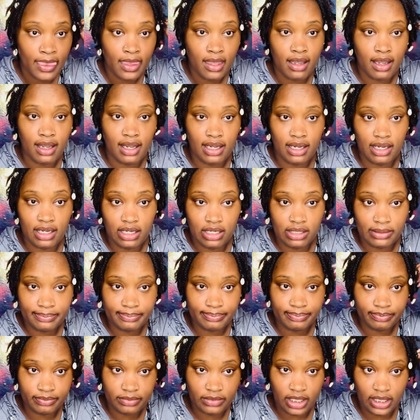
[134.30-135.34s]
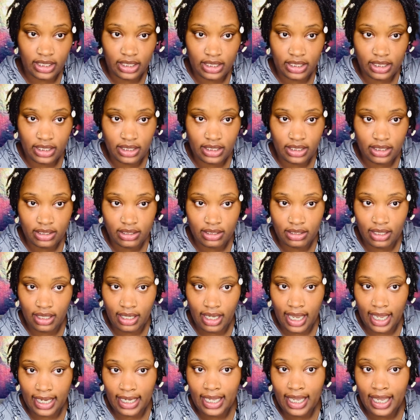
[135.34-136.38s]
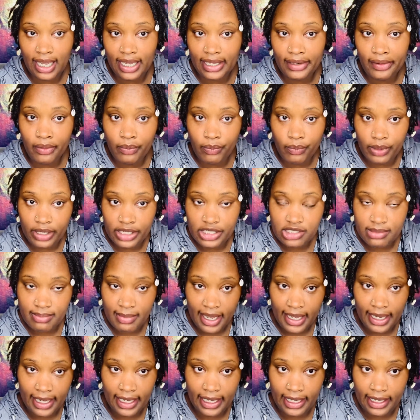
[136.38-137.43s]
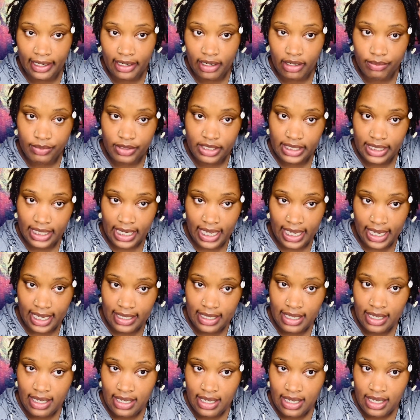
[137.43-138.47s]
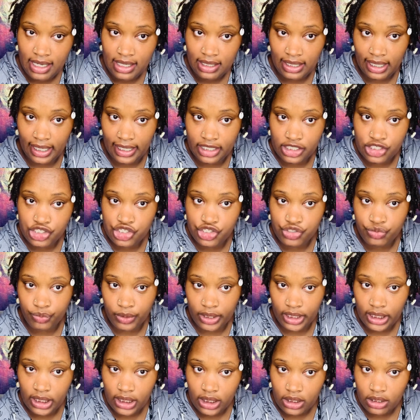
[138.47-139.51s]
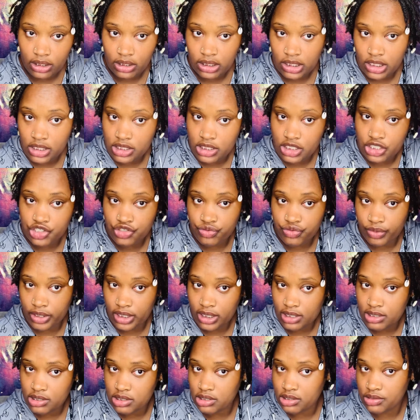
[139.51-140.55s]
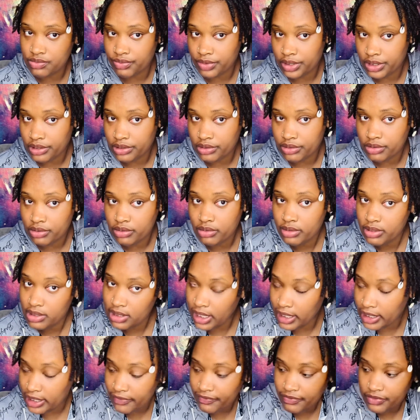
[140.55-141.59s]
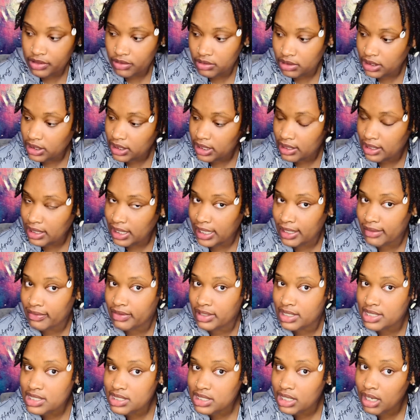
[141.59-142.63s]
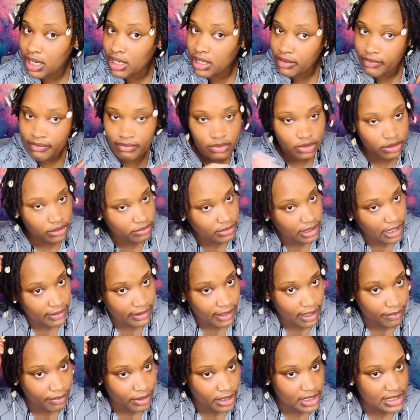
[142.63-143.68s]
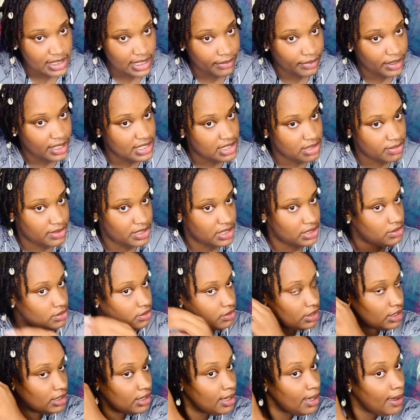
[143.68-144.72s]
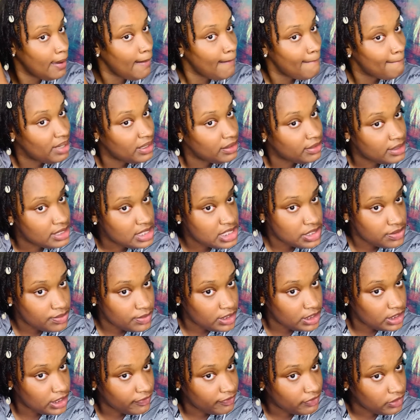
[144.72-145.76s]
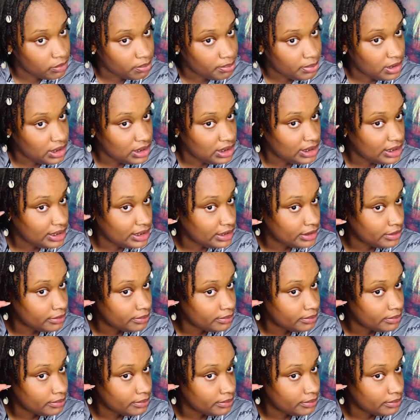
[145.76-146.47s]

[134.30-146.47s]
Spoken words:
and I kind of wish my hair would not like shrink, because the shrinkage is real. Like if you look at like this lock, well, not that one because that one has a bead on it, but this one, if you pull it,